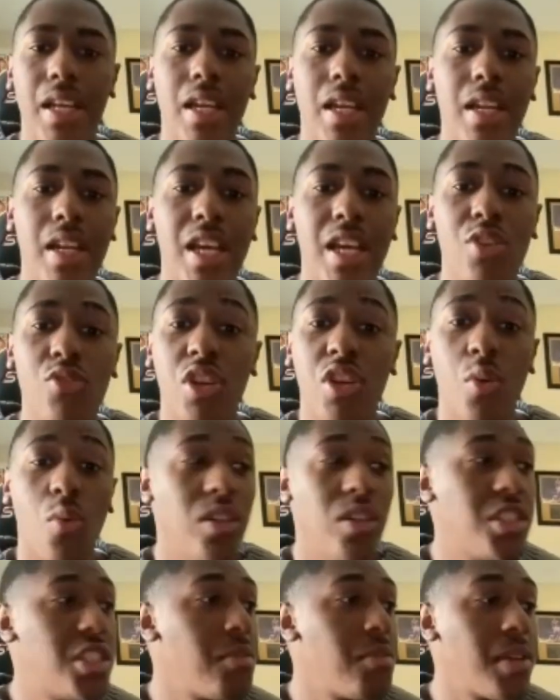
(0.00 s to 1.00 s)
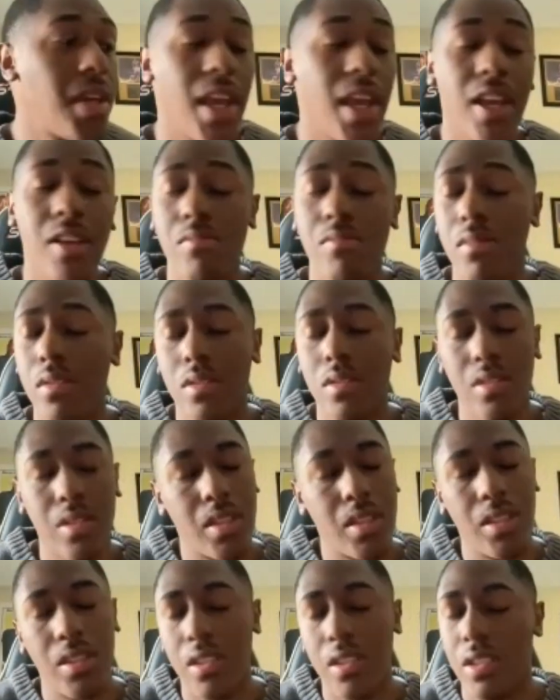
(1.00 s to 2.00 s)
the day, win some games,
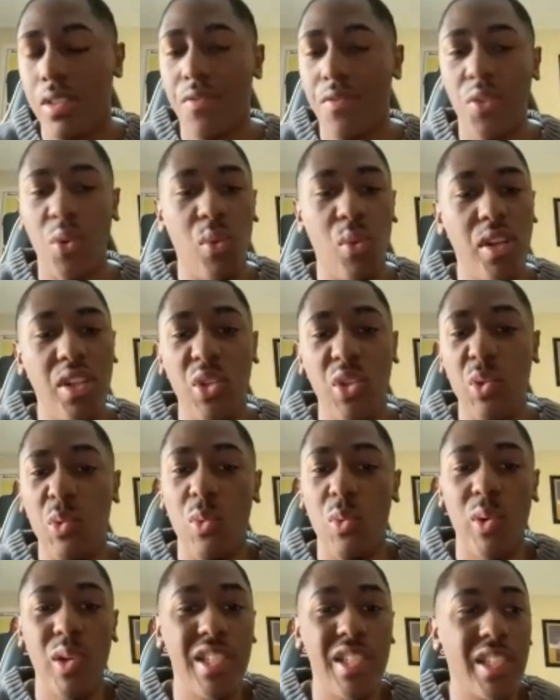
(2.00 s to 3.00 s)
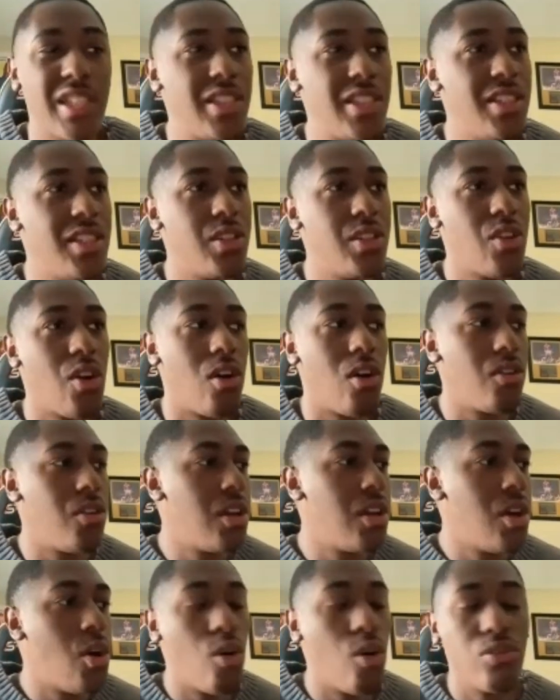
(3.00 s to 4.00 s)
and if you win the
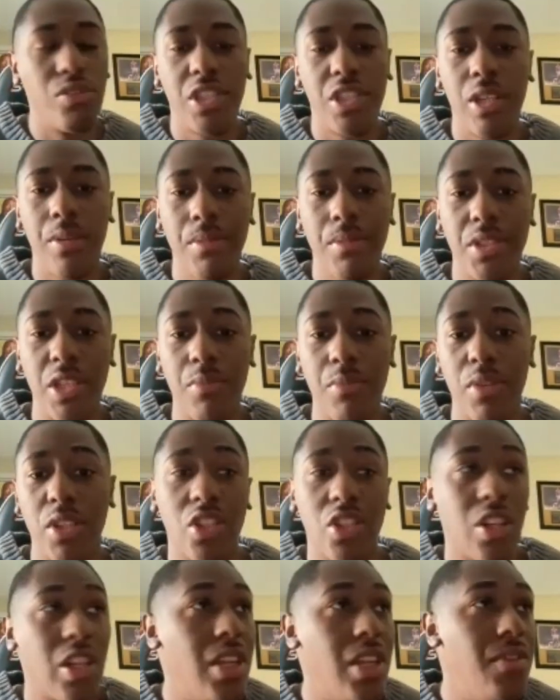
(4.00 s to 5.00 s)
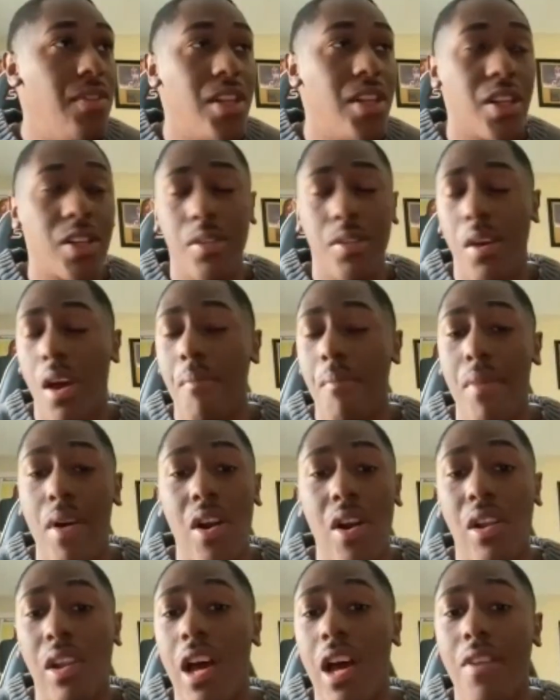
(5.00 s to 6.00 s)
whole championship. But you're living a better
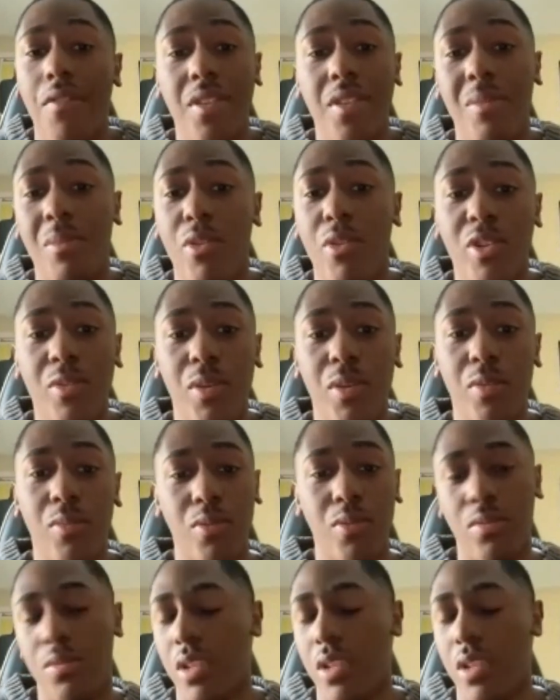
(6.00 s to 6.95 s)
life than most people. Like,